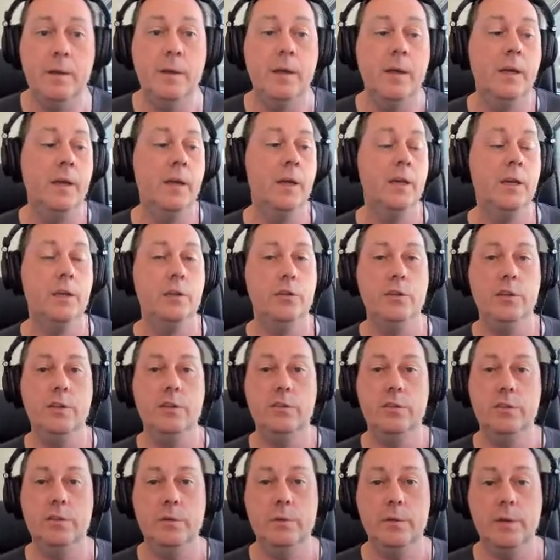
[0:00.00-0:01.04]
You need
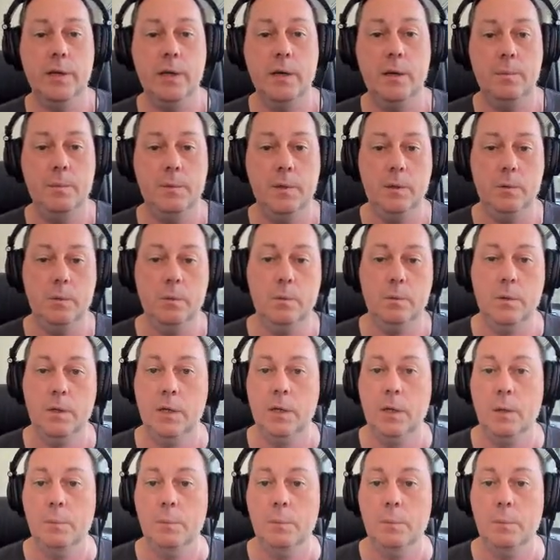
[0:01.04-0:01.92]
to,